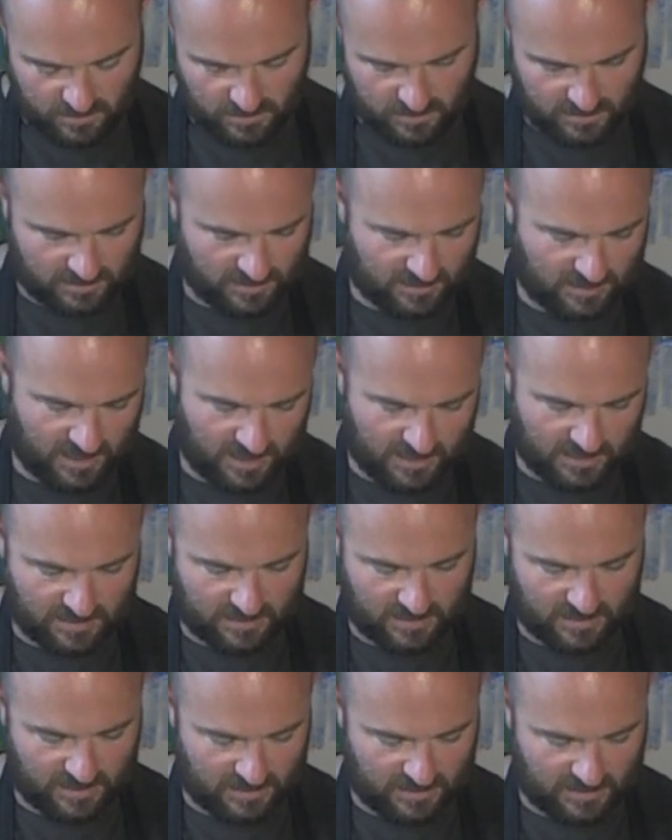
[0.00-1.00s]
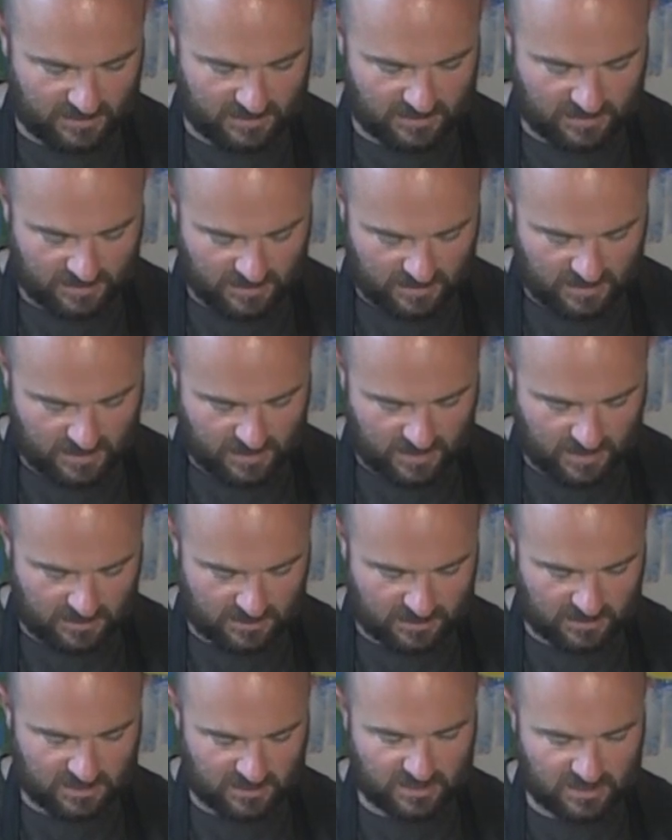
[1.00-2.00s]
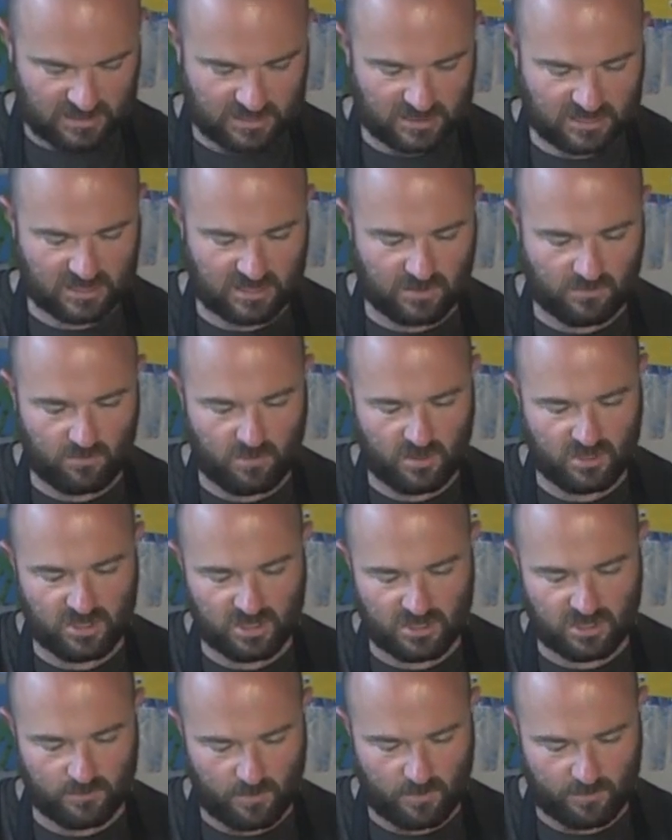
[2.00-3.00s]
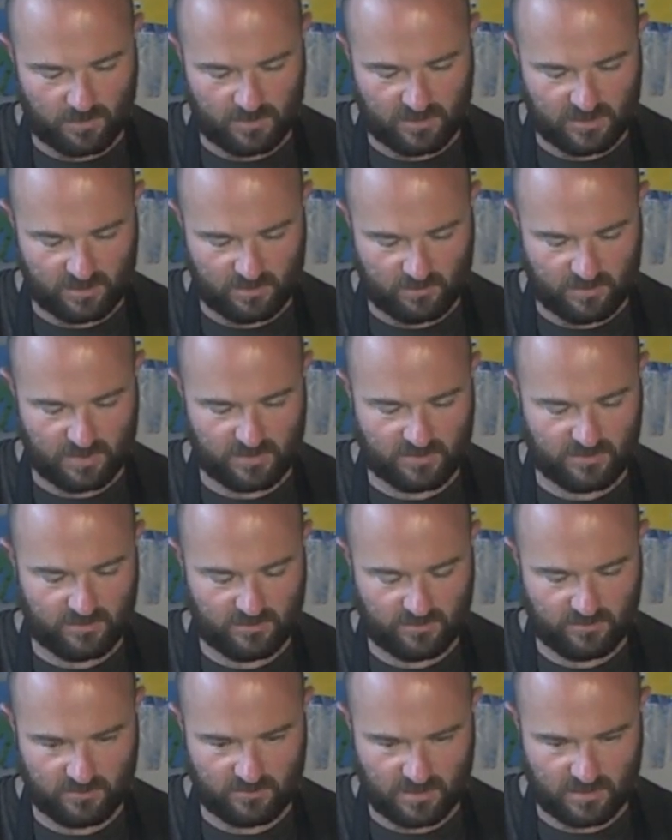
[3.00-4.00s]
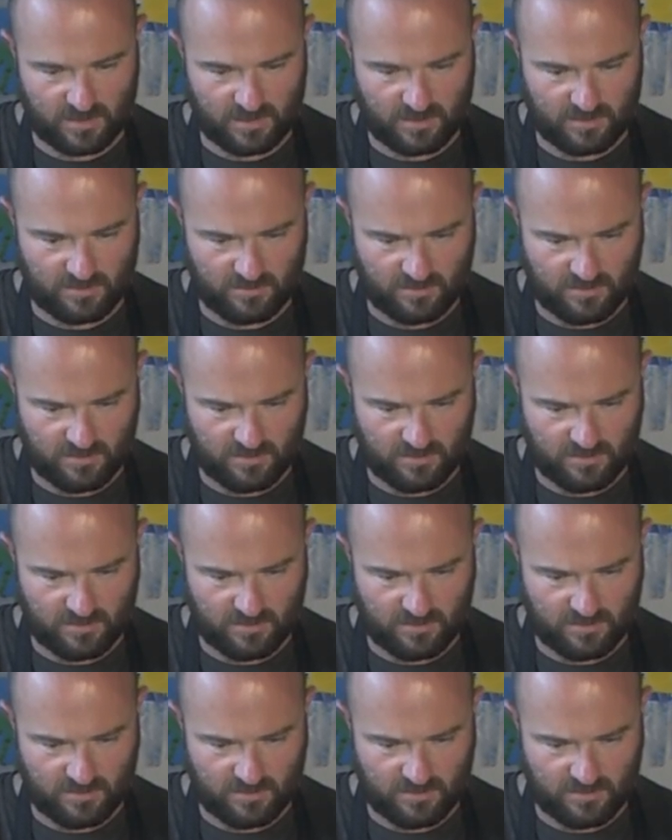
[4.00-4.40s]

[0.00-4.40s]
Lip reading: is take these and scrunch them up a little bit. Okay.